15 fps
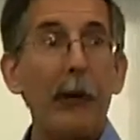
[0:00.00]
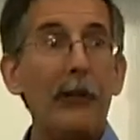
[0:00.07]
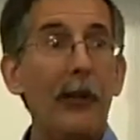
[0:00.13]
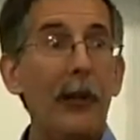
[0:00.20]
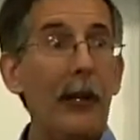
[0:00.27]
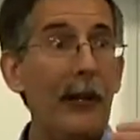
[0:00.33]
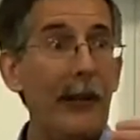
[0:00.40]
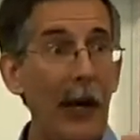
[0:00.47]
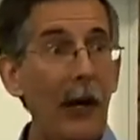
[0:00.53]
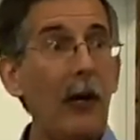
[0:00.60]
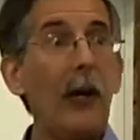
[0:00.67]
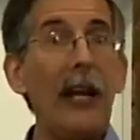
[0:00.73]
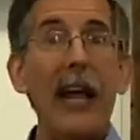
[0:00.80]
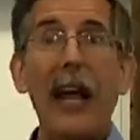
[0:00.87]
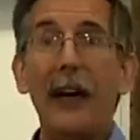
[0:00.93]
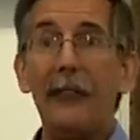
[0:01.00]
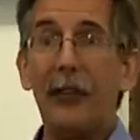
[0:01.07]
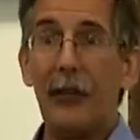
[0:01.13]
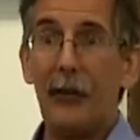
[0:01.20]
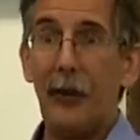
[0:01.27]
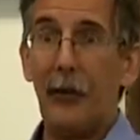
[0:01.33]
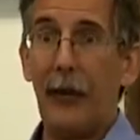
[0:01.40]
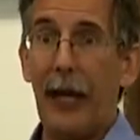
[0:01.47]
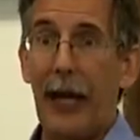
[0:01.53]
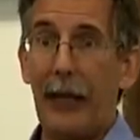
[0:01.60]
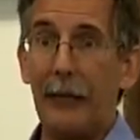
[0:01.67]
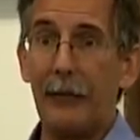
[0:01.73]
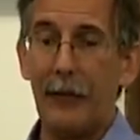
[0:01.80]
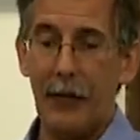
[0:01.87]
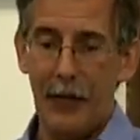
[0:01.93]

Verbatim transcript: But they're going to have to do that.